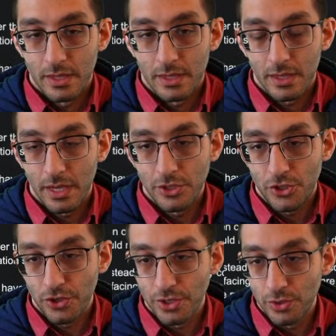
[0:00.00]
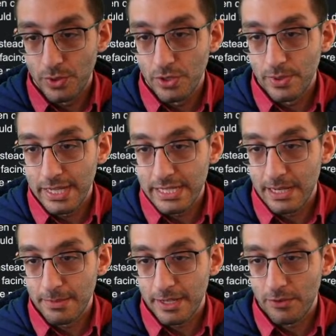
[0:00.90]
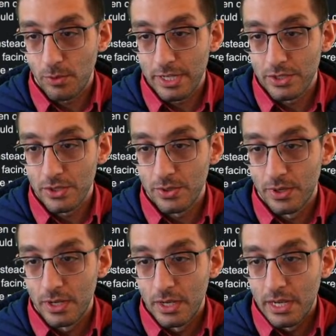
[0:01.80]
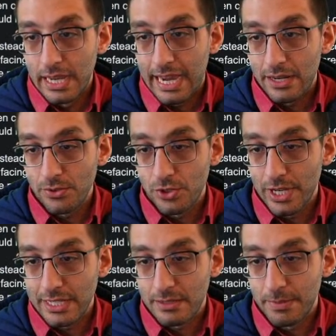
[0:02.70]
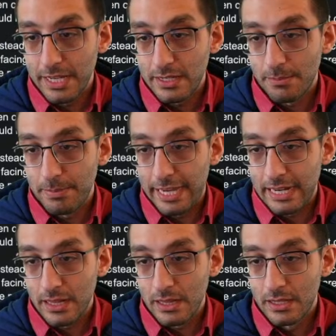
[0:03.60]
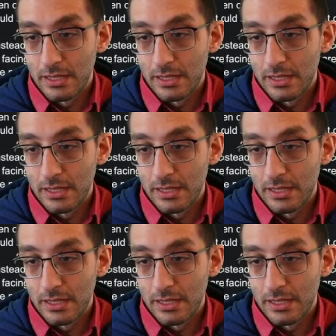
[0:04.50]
And sure, you can do that same thing if you want to. How do chests make it to battle?